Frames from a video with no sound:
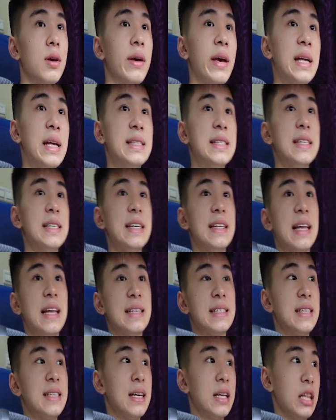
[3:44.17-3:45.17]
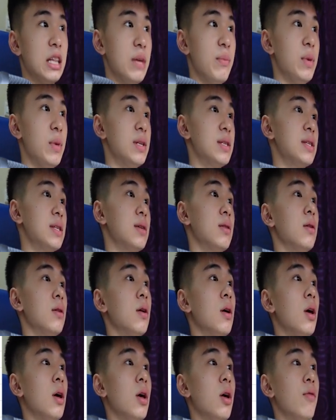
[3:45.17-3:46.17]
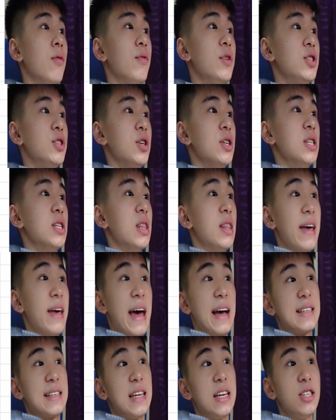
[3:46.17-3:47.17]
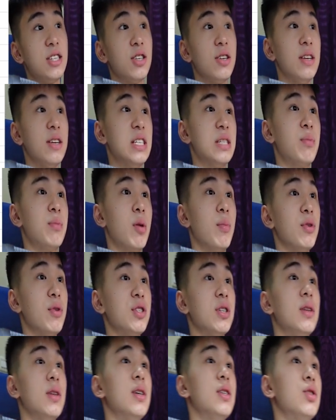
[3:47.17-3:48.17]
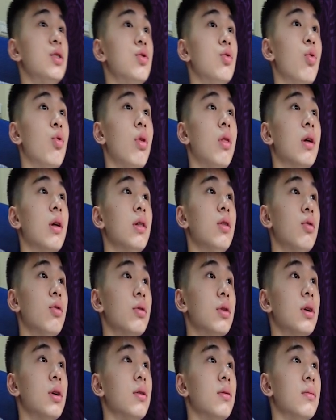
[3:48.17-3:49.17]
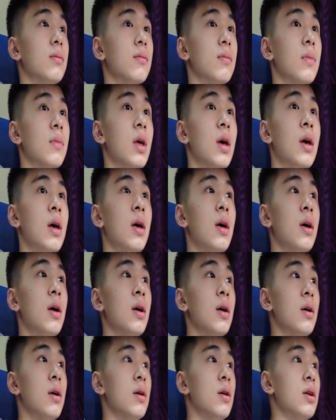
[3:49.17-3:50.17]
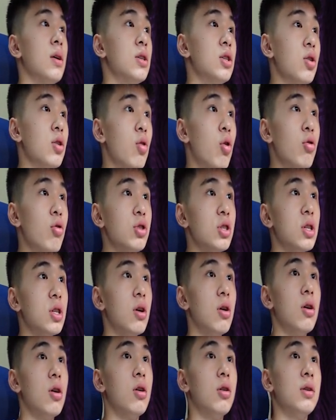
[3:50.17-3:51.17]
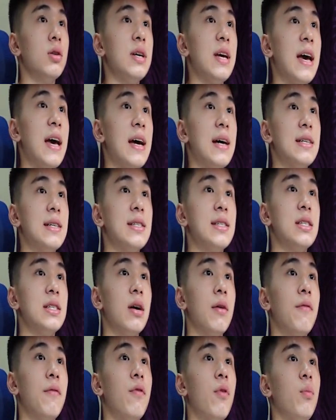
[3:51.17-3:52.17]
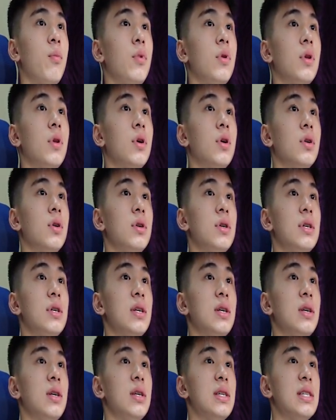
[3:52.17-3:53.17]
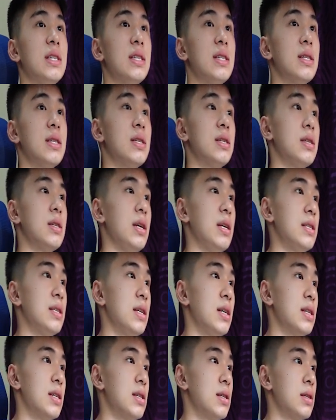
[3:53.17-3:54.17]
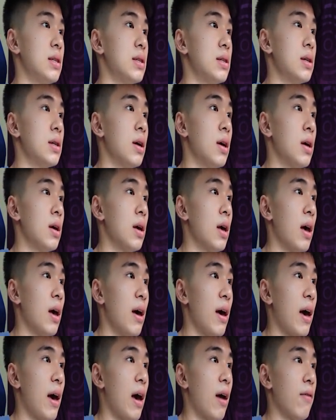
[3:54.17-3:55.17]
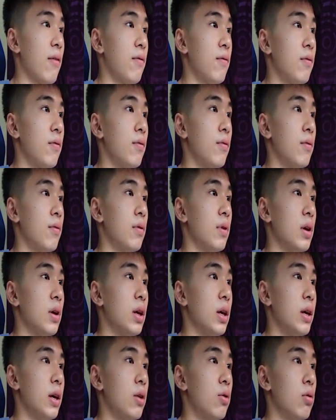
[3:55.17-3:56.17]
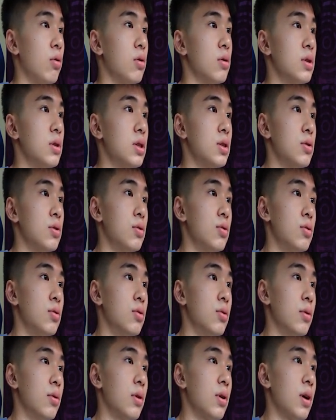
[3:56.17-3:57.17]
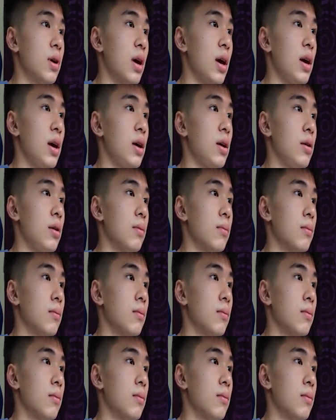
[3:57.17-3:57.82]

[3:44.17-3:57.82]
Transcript: its elastic limit, which is the extension is proportional to the load. So Hooke's law, it has a formula, it is F equals to K